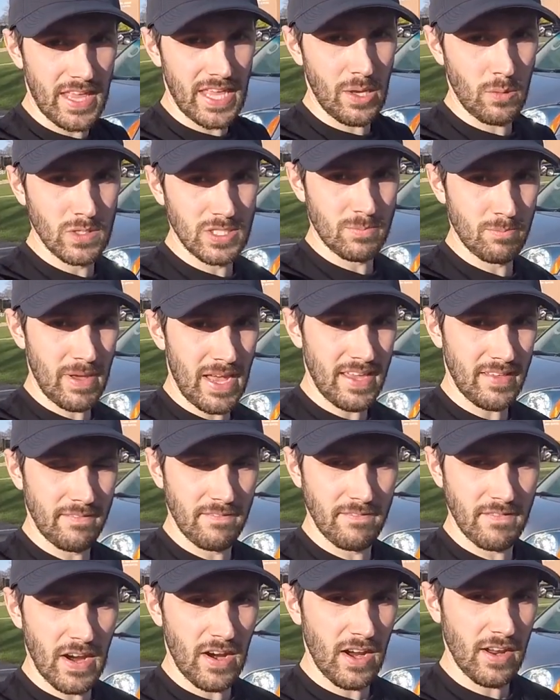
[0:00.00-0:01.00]
it was made
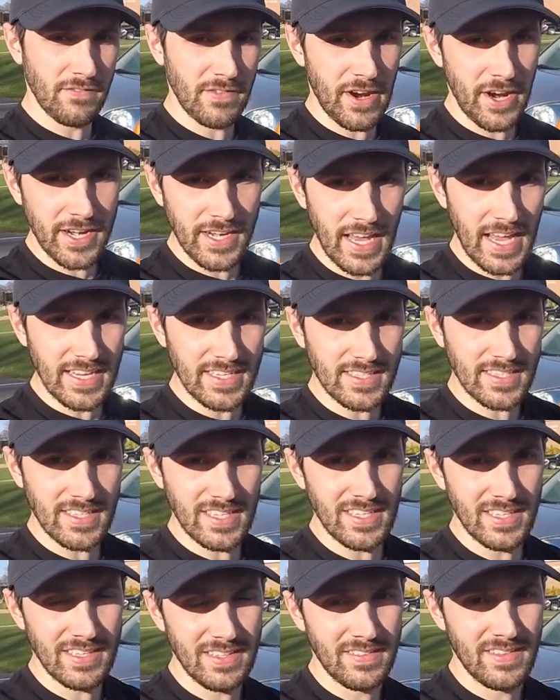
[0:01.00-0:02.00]
very, very
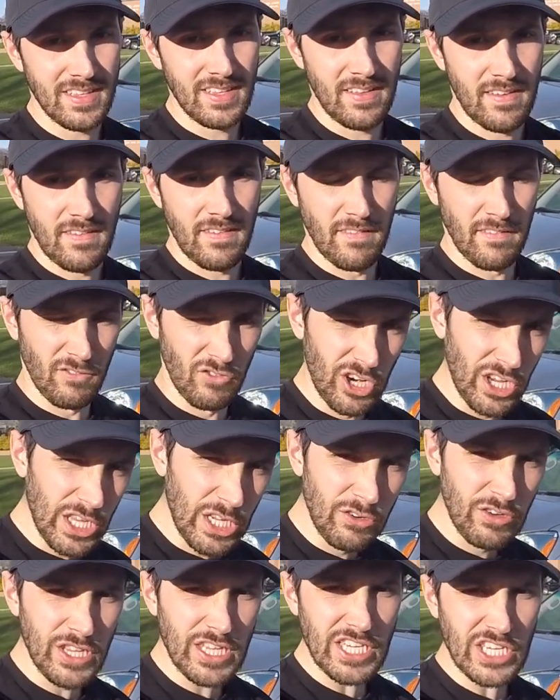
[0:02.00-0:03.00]
nicely. Really,
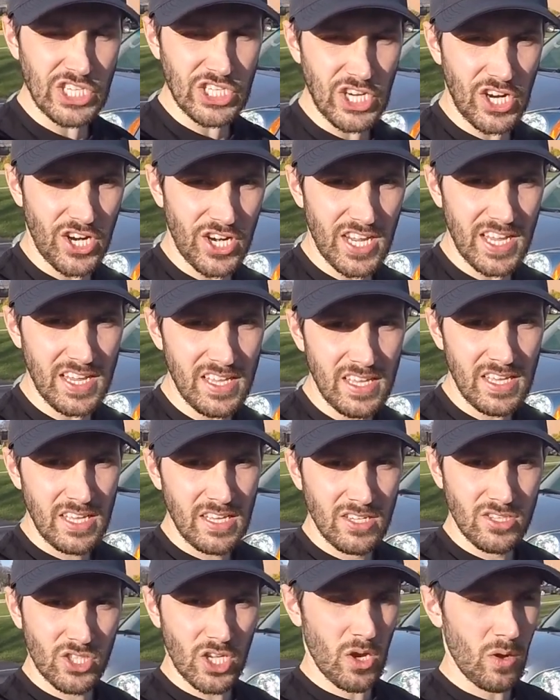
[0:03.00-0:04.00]
really sturdy.
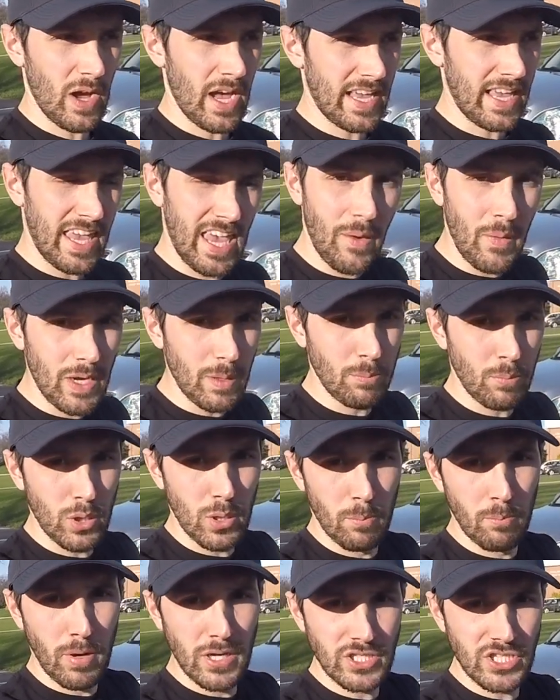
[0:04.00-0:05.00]
So I can't wait to put a
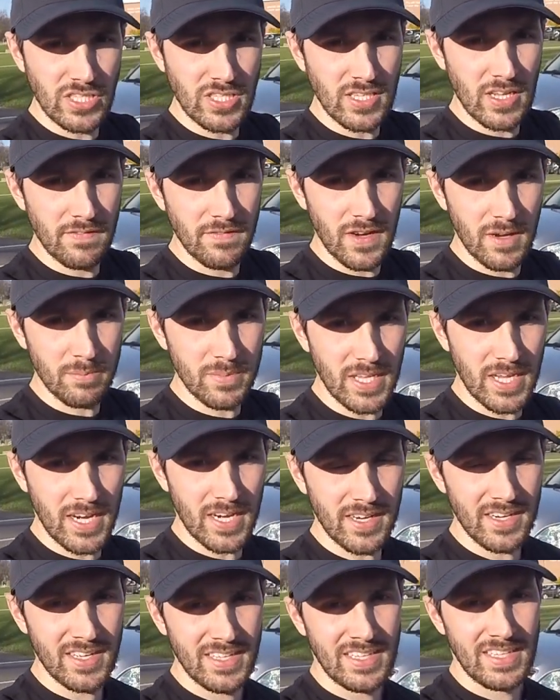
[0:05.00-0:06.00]
bunch of stuff up
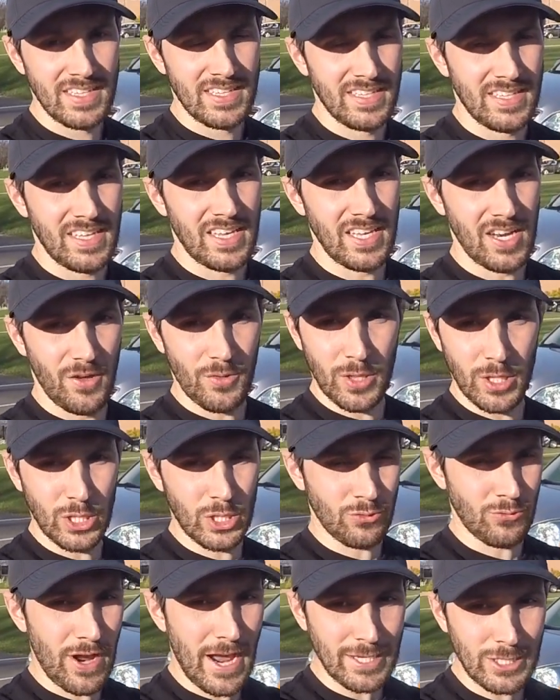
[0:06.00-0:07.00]
there. You know, the
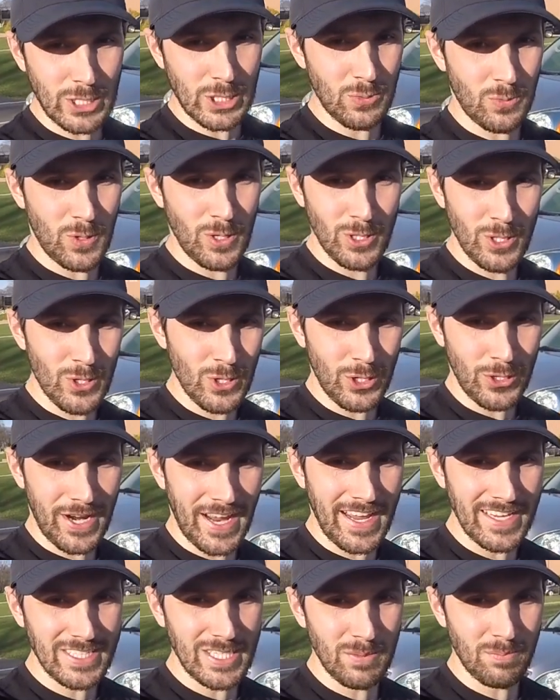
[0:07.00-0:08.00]
directions were a little
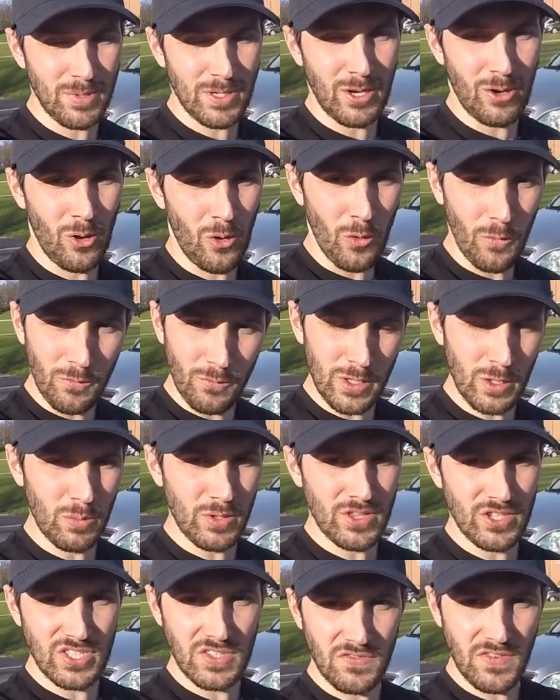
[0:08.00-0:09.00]
crazy, but hopefully with
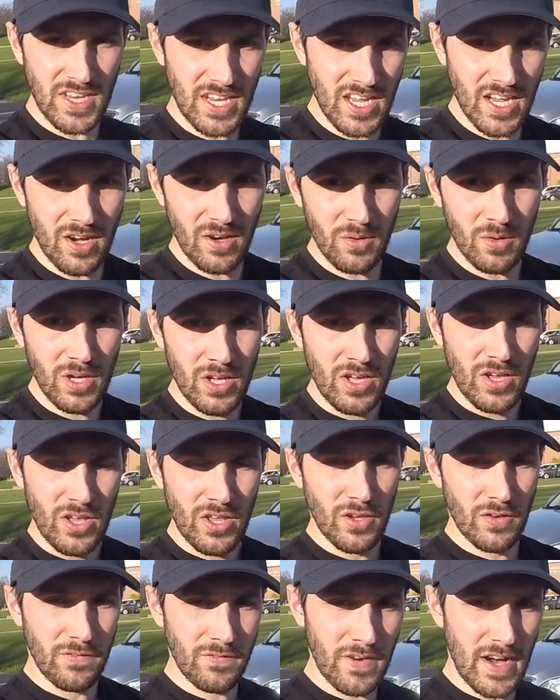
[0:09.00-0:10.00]
this video,
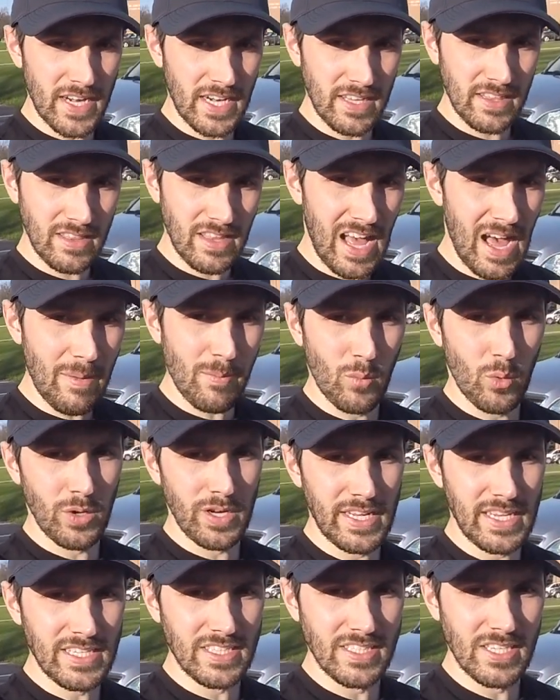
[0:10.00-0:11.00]
you'll find it a lot more
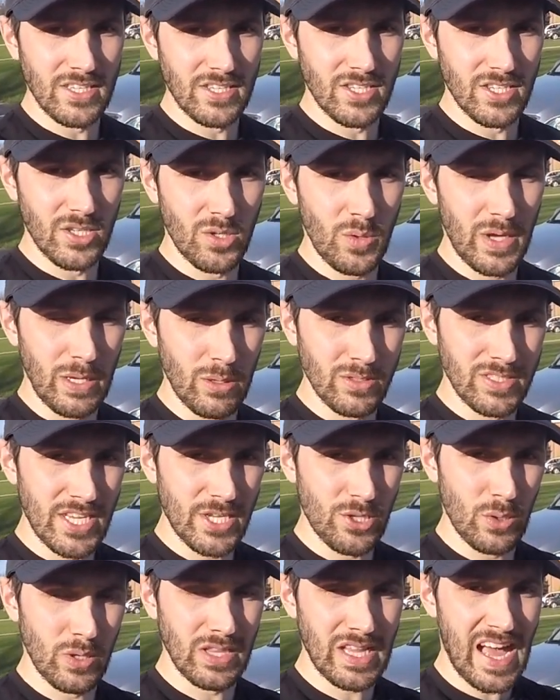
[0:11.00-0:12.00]
easy to do, and it'll take
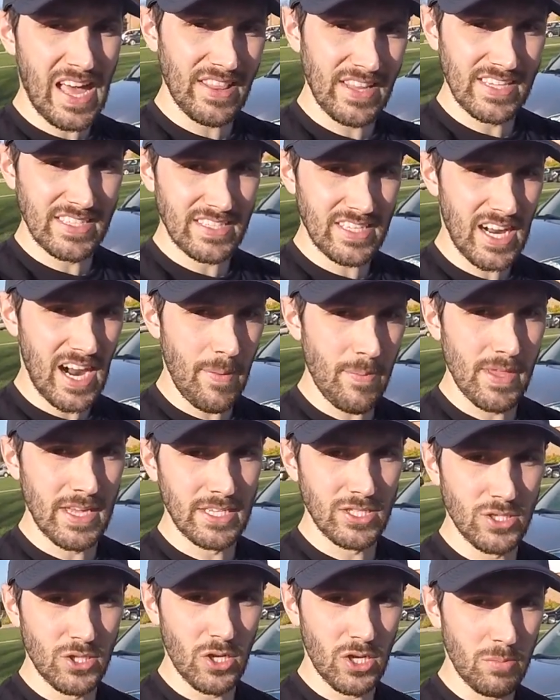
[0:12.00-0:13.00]
you a lot less time than it
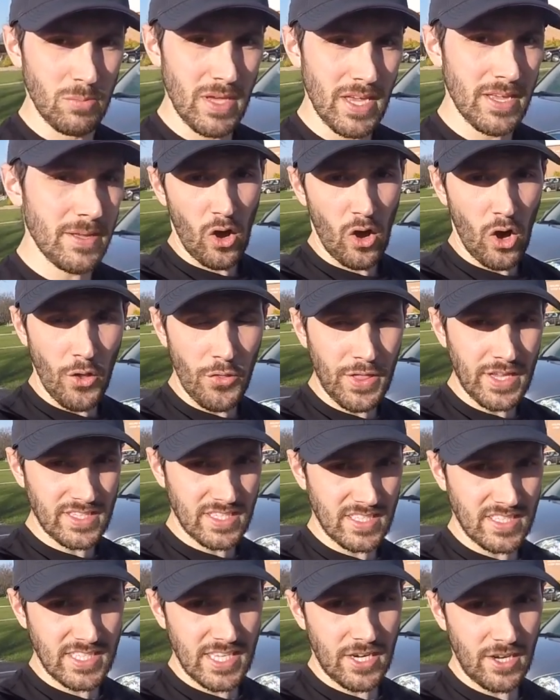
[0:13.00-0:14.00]
took me. things
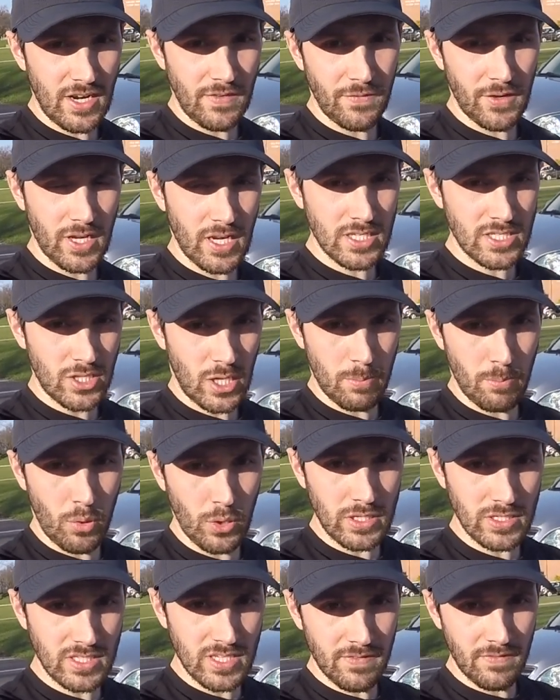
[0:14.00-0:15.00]
considered, if you're gonna start putting
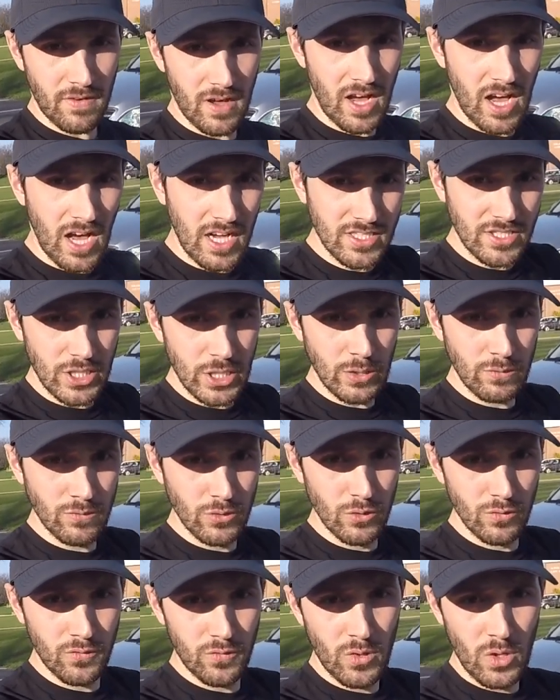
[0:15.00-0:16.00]
stuff onto your
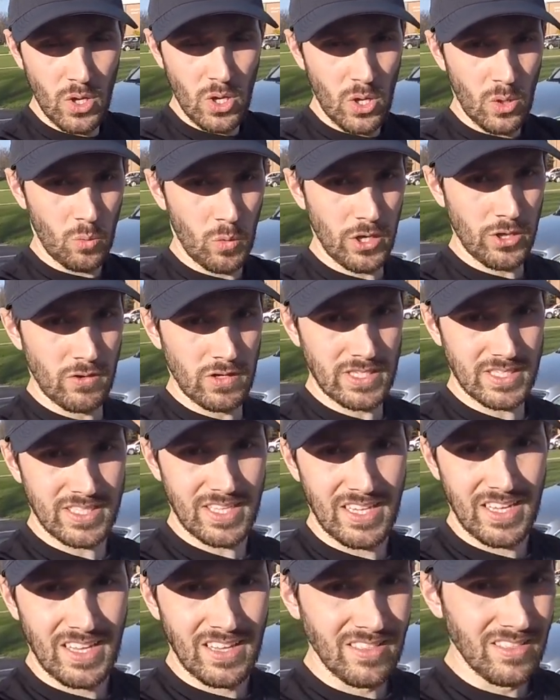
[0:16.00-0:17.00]
roof, whether it's
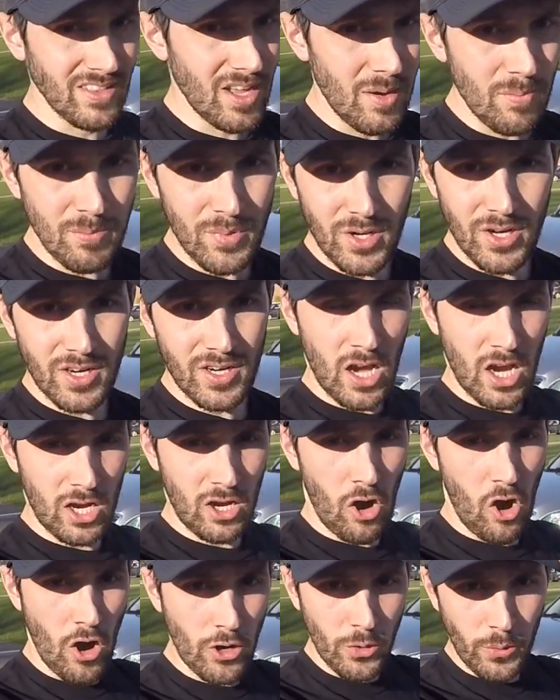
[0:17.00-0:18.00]
lumber, a
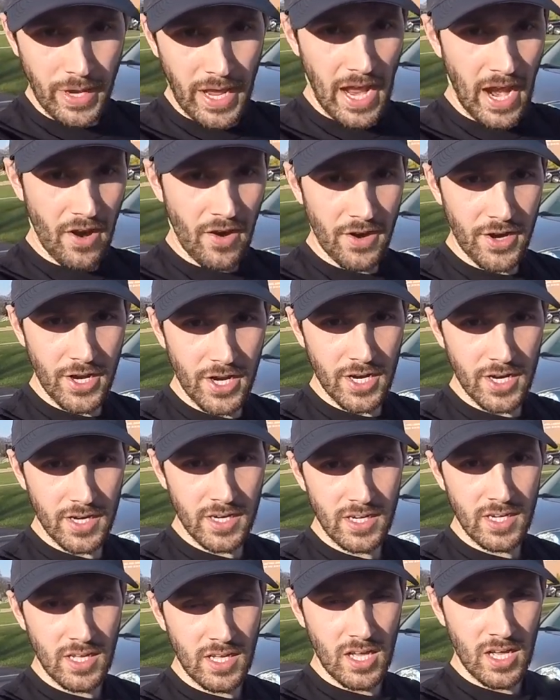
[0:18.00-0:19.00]
cargo carrier,
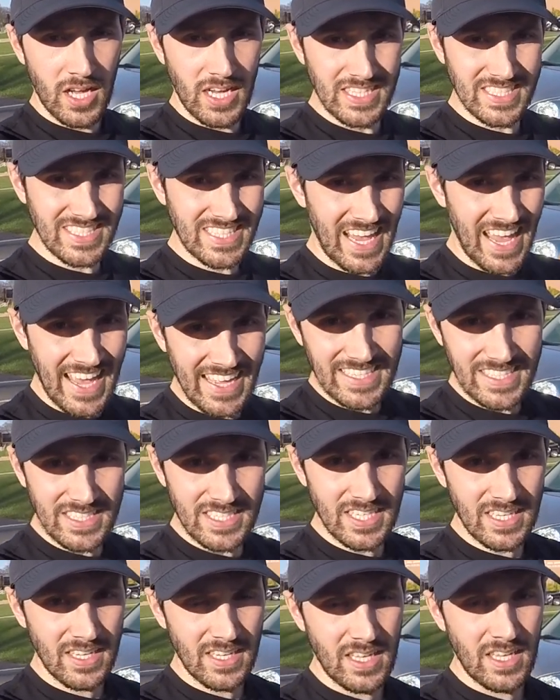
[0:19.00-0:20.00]
a
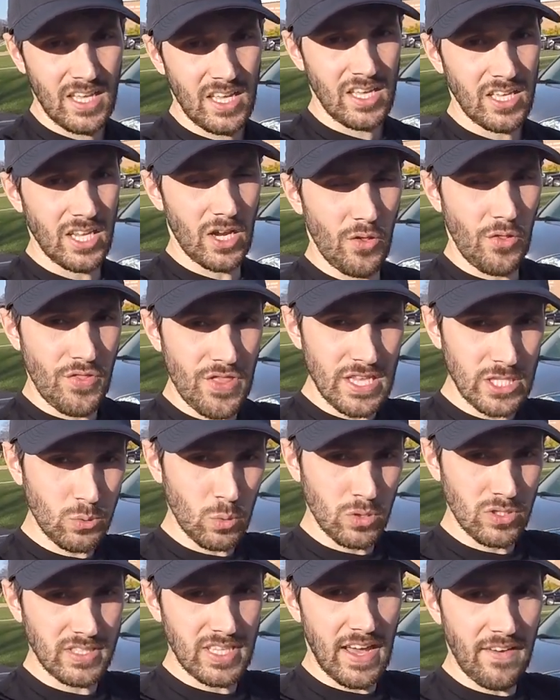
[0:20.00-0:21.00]
tent, you know, this will
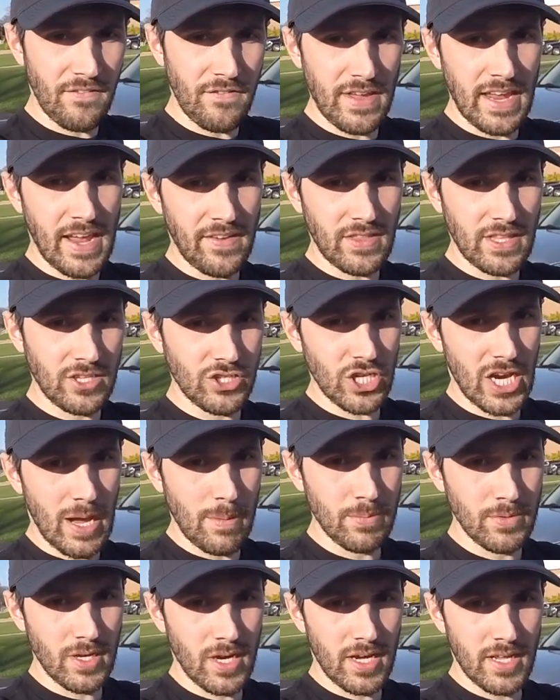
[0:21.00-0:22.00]
definitely get the job
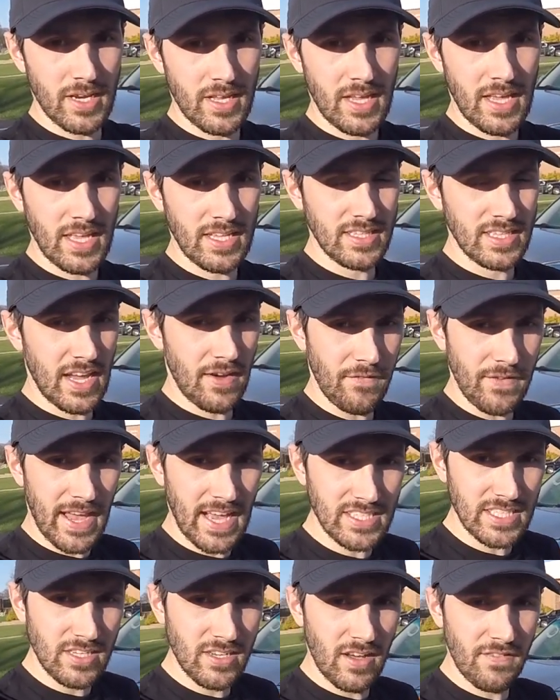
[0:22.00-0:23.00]
done. It definitely
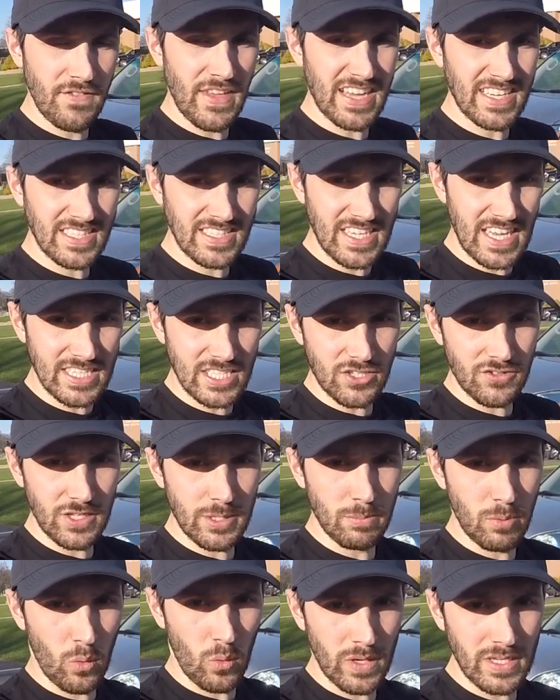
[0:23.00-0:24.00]
has enough accessory
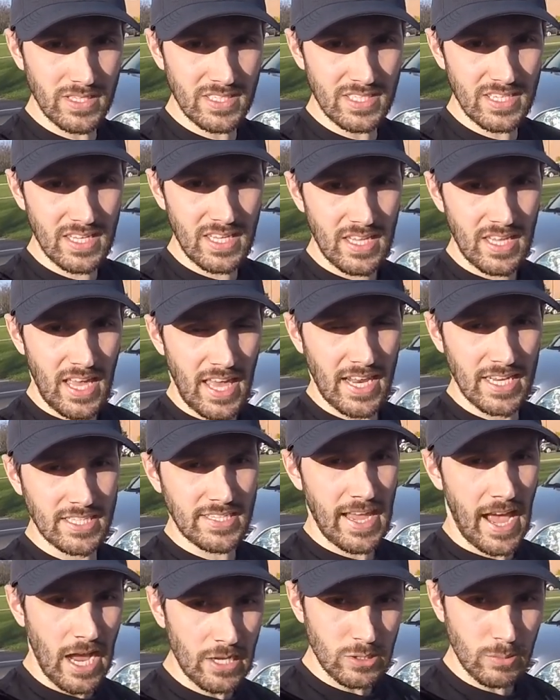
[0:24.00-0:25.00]
points and
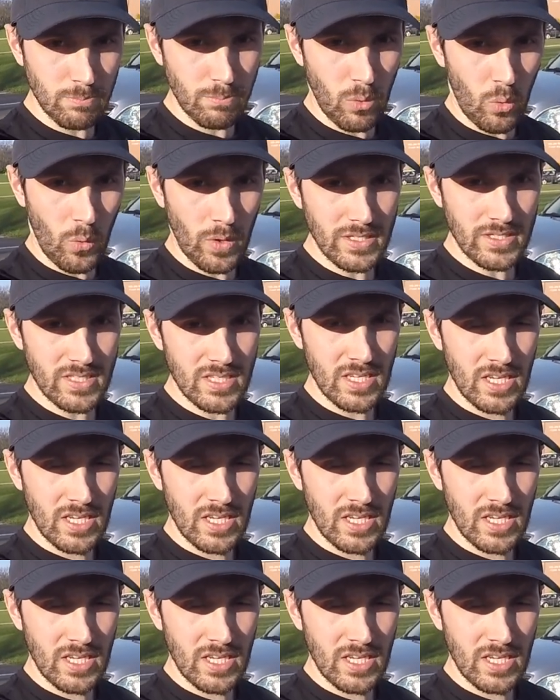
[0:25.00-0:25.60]
attachment points